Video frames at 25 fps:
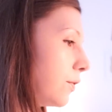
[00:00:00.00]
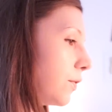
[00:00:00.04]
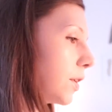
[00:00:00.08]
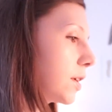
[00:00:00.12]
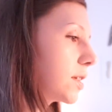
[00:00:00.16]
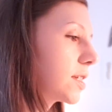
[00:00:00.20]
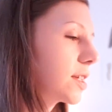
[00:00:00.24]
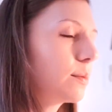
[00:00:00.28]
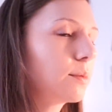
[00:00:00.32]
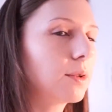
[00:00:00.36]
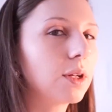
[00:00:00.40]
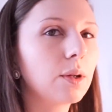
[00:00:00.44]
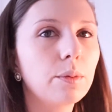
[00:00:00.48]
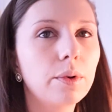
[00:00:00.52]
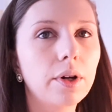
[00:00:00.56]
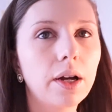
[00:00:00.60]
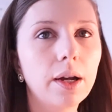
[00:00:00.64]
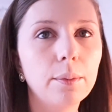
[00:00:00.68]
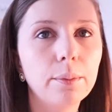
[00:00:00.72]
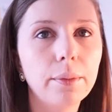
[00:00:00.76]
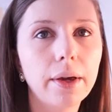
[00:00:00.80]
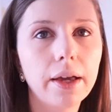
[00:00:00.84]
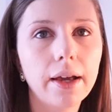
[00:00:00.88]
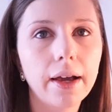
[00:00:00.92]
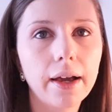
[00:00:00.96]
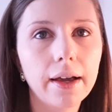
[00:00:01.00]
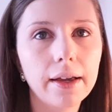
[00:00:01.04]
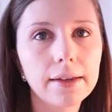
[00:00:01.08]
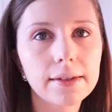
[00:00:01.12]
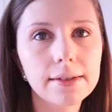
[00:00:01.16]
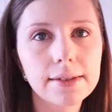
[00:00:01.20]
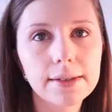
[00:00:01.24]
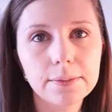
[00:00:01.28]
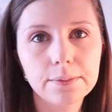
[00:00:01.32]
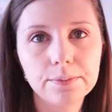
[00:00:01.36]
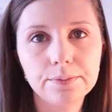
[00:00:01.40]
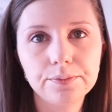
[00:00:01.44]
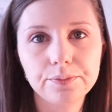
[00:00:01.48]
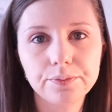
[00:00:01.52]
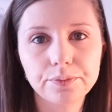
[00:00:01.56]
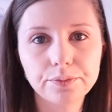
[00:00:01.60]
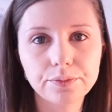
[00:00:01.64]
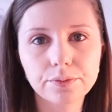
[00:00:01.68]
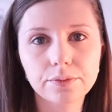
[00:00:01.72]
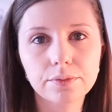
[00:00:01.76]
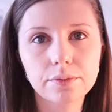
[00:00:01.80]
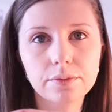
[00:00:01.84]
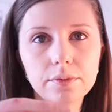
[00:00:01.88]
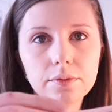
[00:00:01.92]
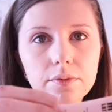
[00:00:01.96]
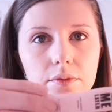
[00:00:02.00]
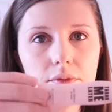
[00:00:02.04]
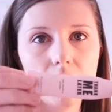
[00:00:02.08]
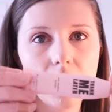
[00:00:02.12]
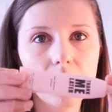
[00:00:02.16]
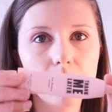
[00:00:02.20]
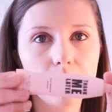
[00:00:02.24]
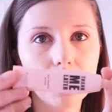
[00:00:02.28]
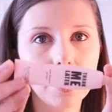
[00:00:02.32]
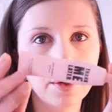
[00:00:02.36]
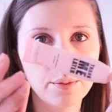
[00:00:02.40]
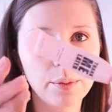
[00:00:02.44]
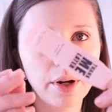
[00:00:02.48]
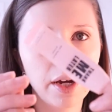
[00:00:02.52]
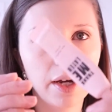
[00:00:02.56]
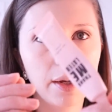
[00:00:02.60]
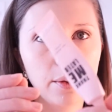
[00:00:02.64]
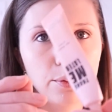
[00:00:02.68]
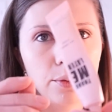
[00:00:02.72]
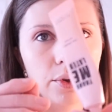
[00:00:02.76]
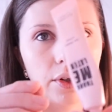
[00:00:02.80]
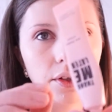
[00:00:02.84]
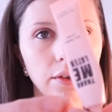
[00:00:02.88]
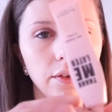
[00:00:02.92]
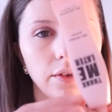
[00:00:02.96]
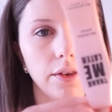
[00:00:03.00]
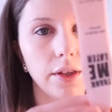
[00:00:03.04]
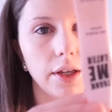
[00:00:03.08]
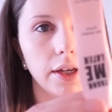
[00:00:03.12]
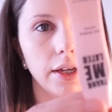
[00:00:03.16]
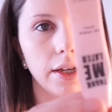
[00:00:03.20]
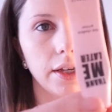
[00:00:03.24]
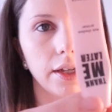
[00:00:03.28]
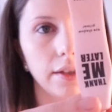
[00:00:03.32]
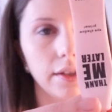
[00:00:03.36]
first I'm going to prime my eyes. I'm going to prime with the